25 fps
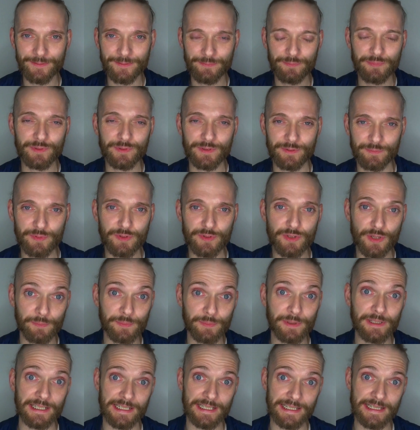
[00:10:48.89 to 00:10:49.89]

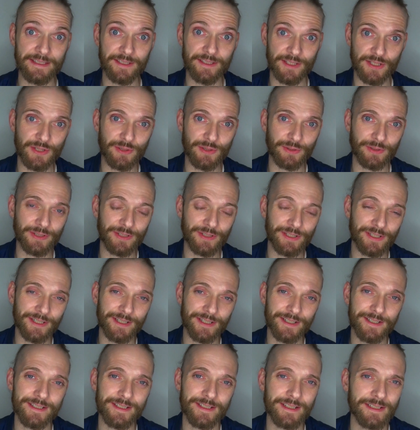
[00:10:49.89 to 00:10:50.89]
predominantly in the younger
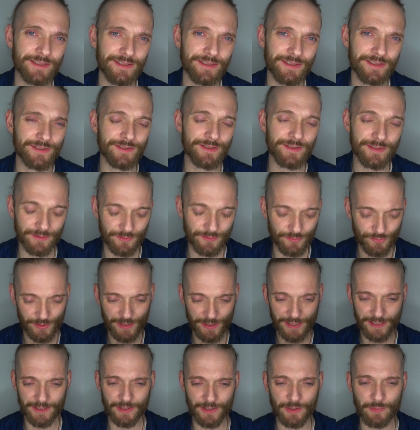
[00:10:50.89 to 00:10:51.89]
years, and it just
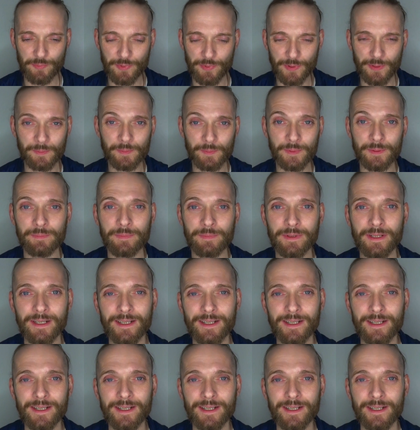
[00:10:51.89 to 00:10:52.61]
created a problem.